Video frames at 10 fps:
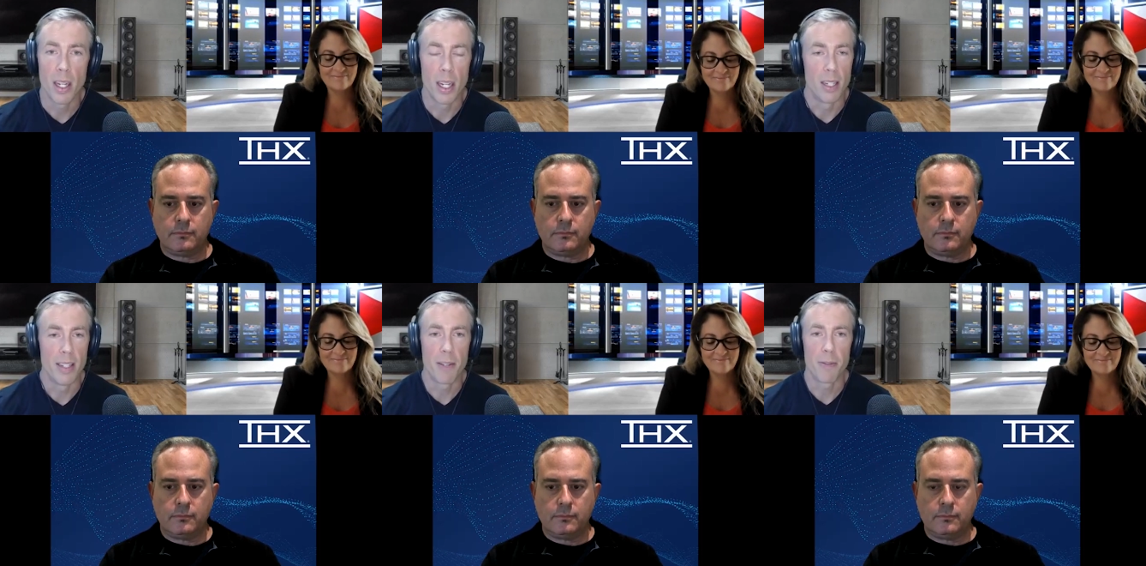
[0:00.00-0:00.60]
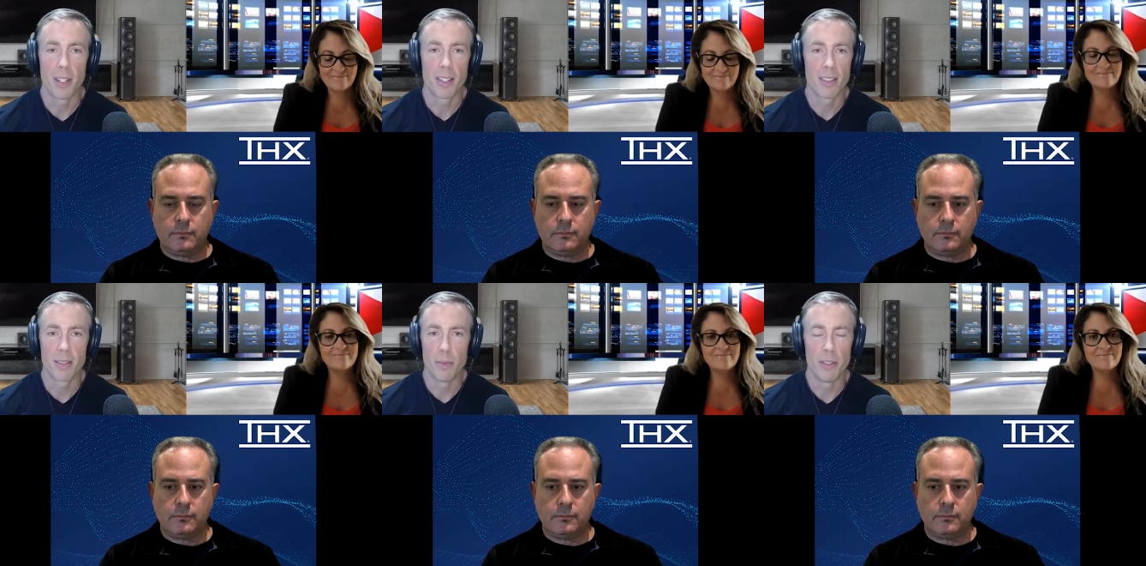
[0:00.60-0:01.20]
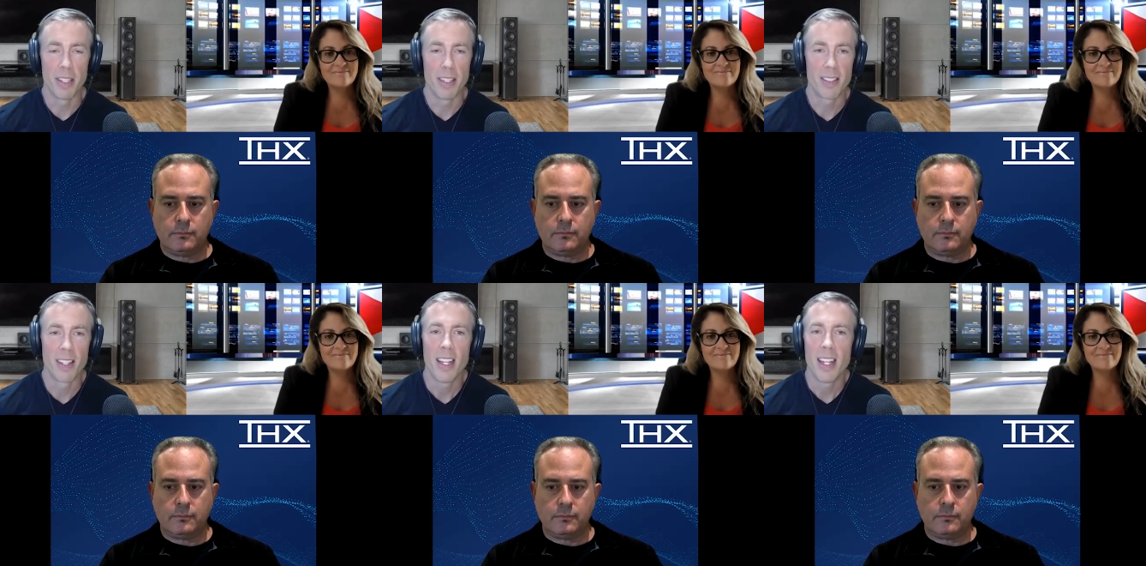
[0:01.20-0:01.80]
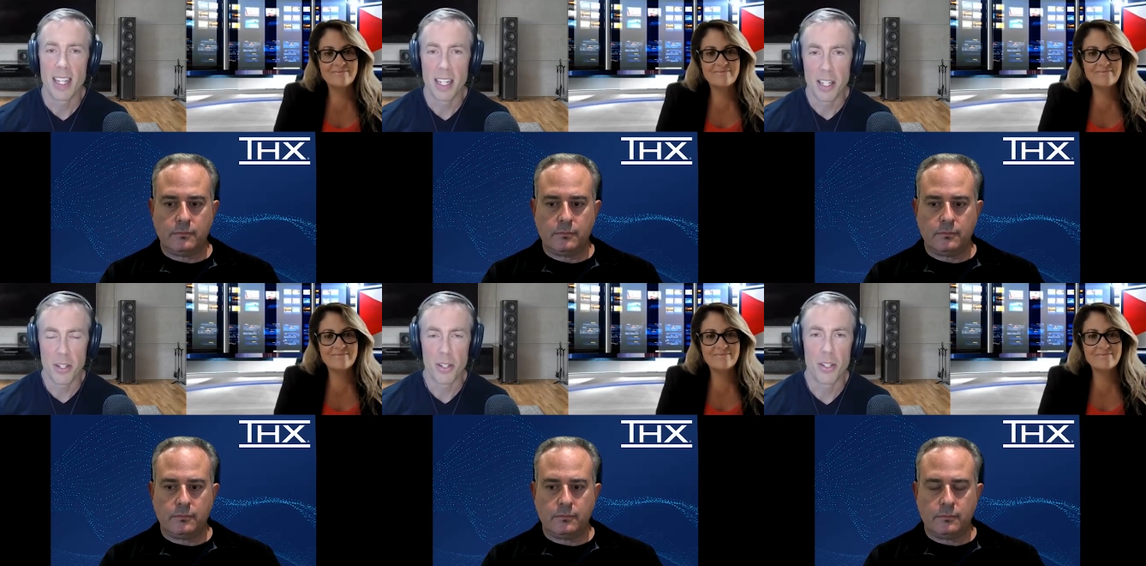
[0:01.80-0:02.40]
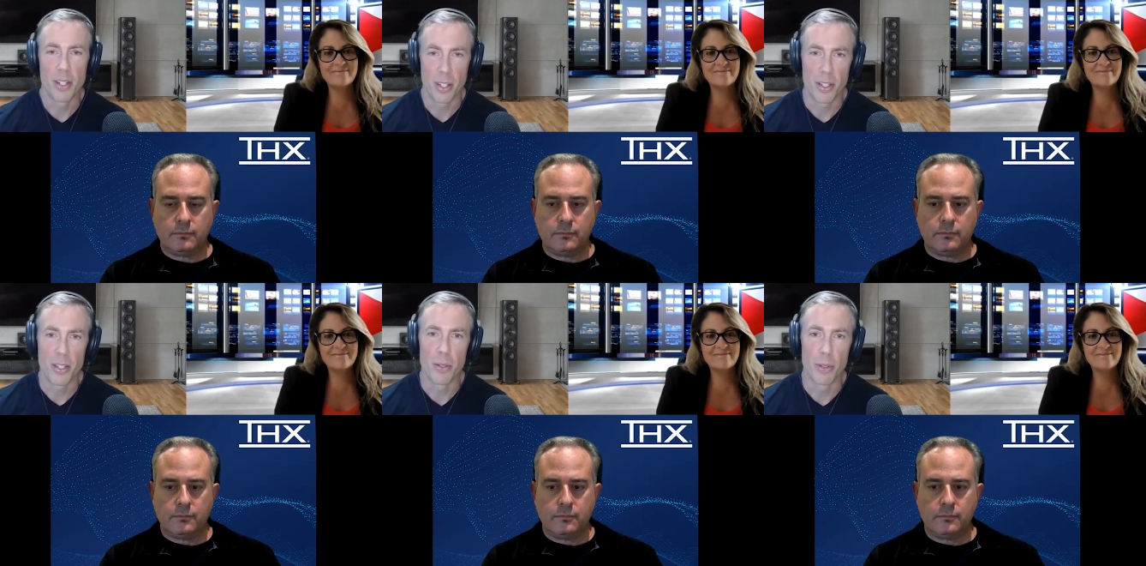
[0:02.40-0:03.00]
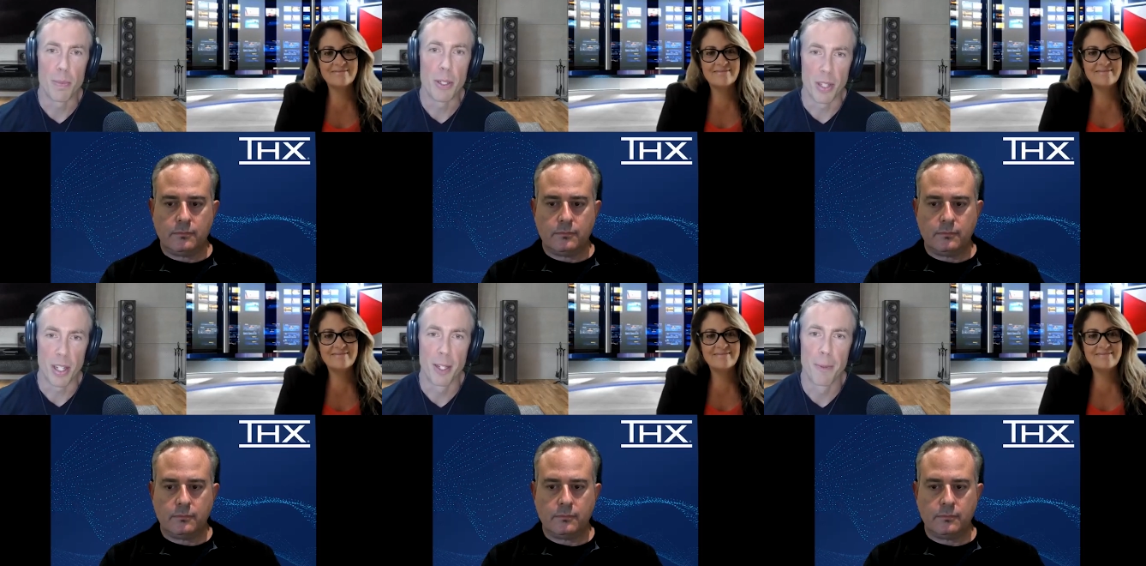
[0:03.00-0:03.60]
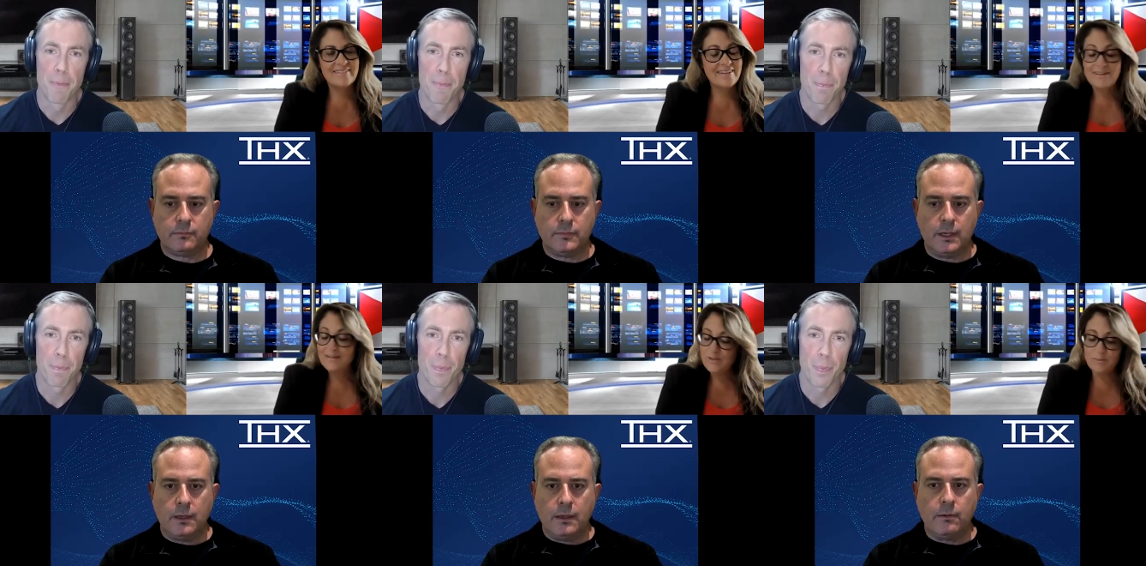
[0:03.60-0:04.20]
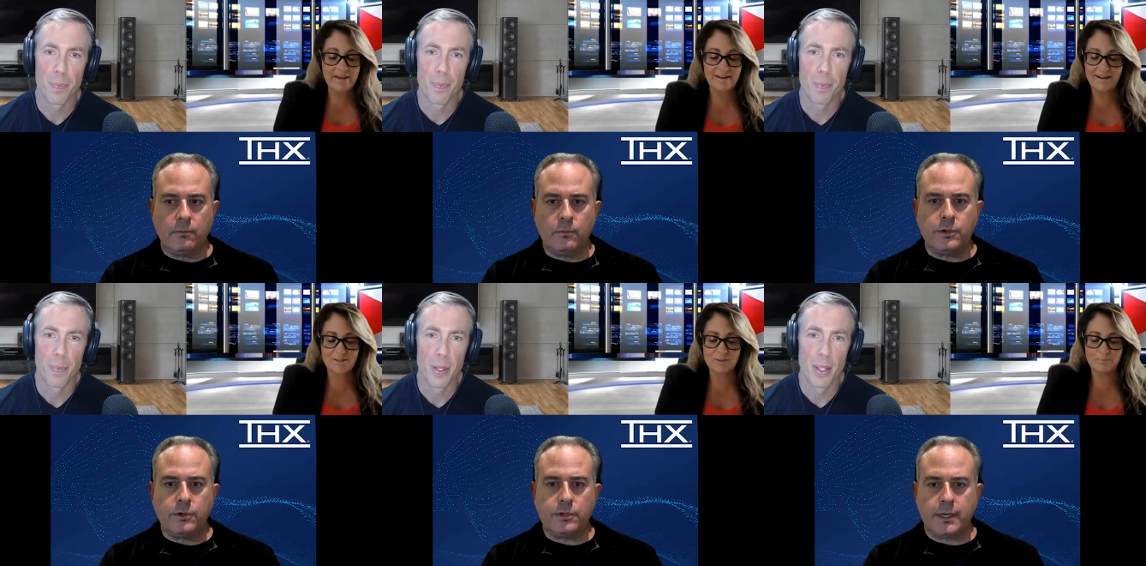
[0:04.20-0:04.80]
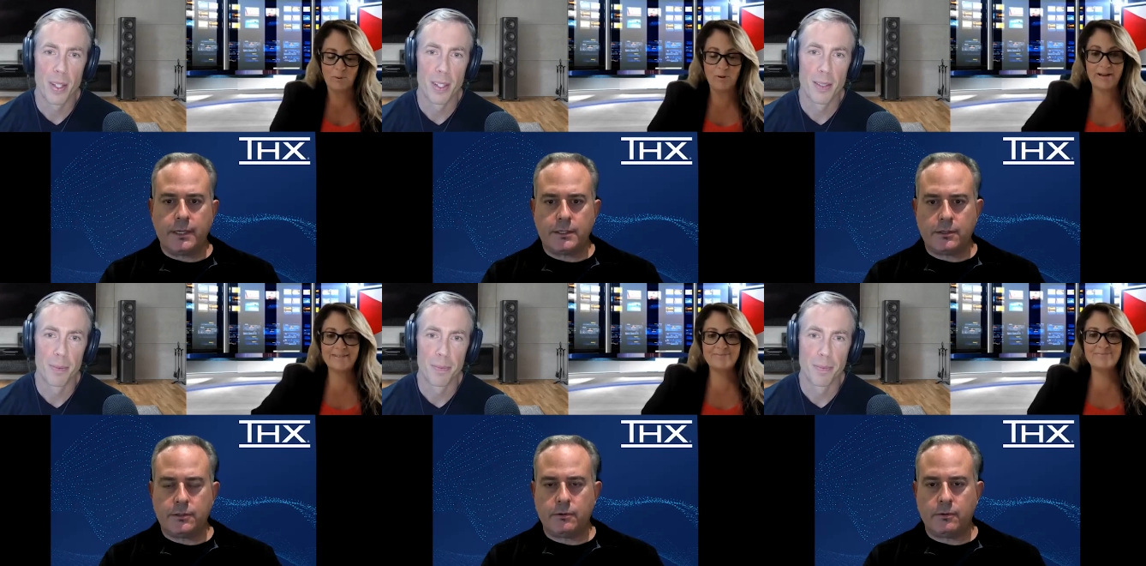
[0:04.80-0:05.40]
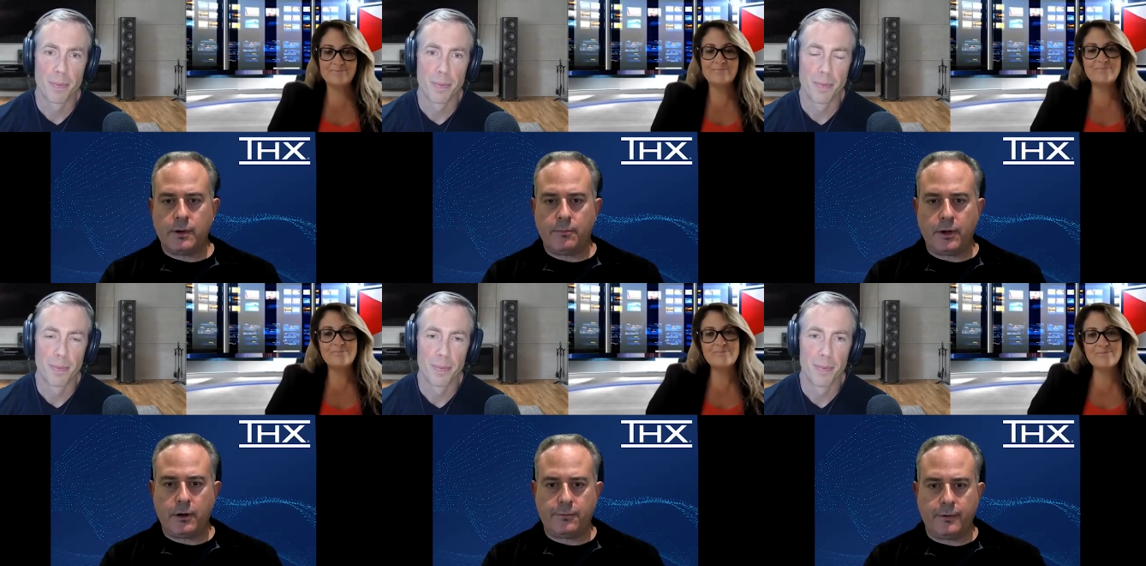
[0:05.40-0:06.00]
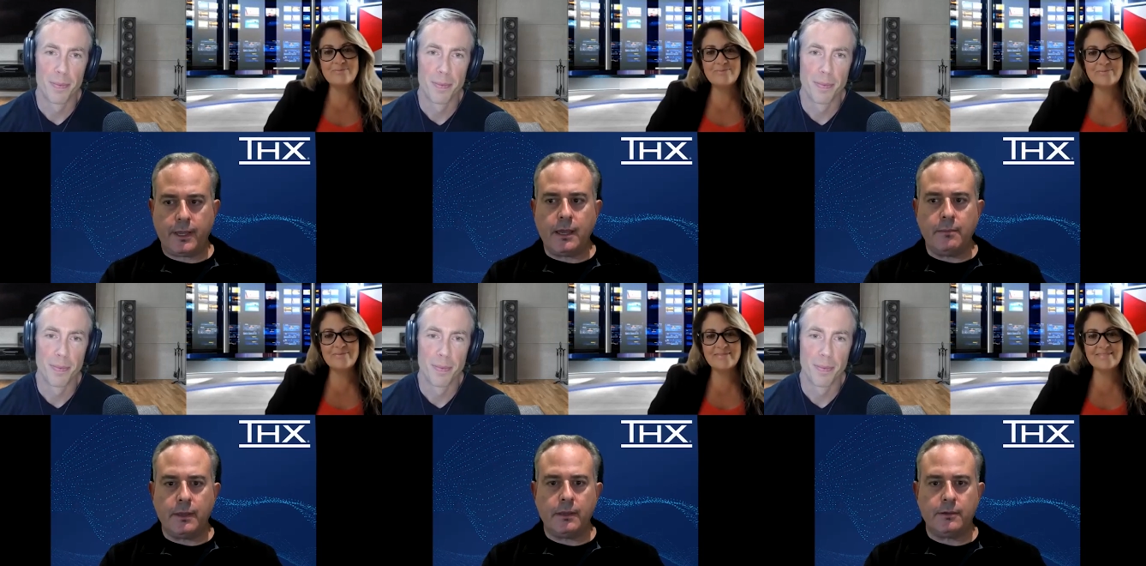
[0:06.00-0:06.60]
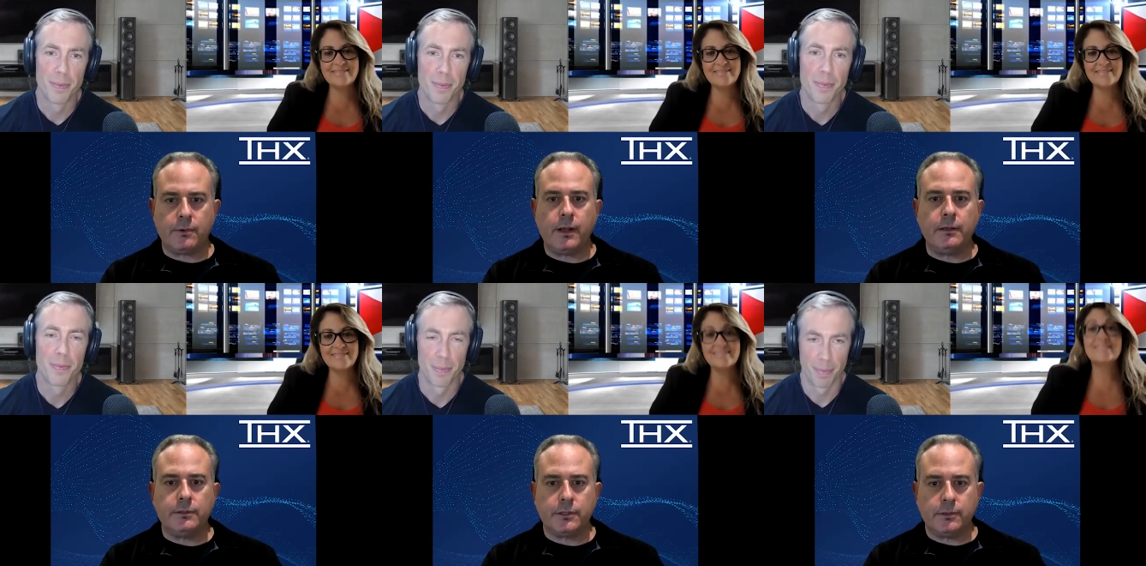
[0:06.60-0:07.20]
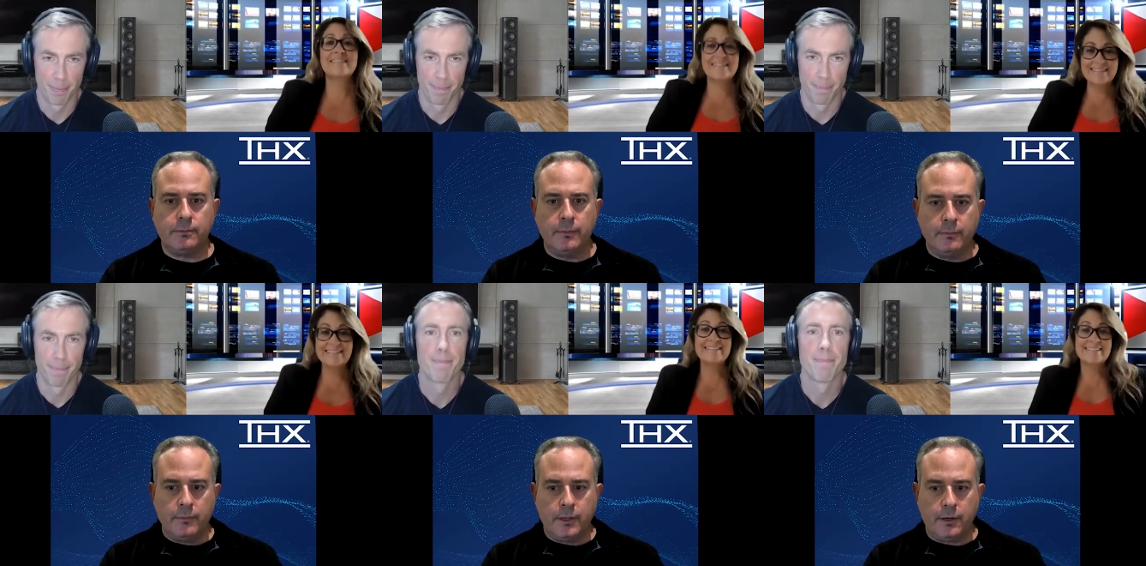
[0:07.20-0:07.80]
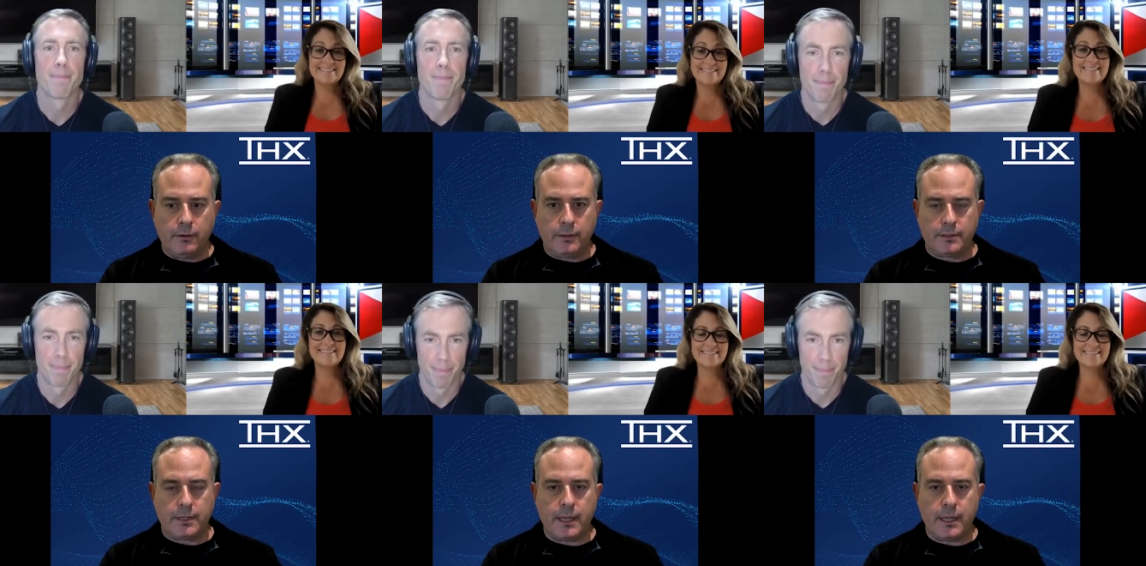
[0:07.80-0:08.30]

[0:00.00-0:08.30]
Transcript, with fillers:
Speaker 1: uh, netflix movies in addition to to music
Speaker 2: we should add it's also a great product for gaming as well so you know as